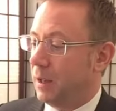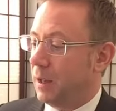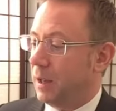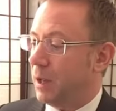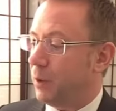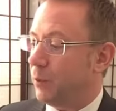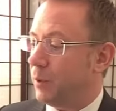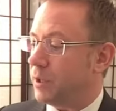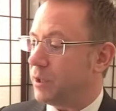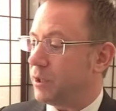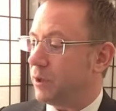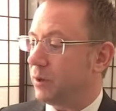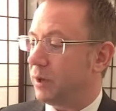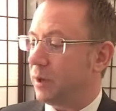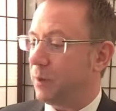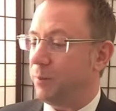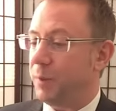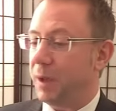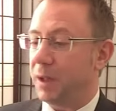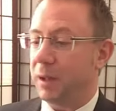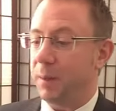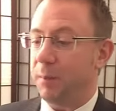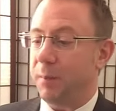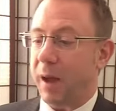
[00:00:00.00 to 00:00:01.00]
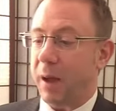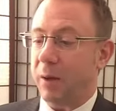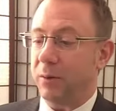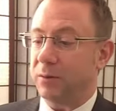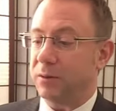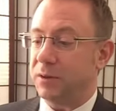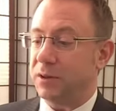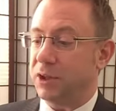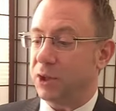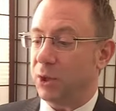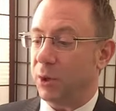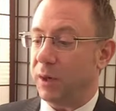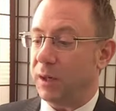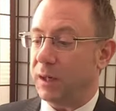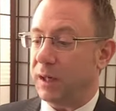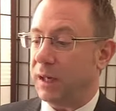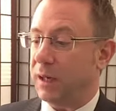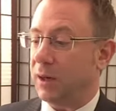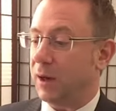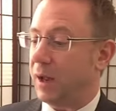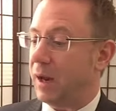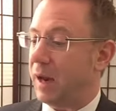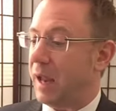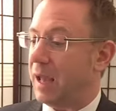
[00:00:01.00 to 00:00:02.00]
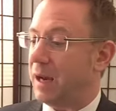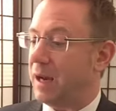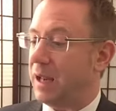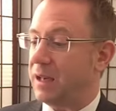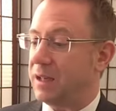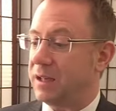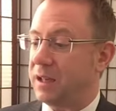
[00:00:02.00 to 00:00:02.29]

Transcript: in which you can mill about and join in on any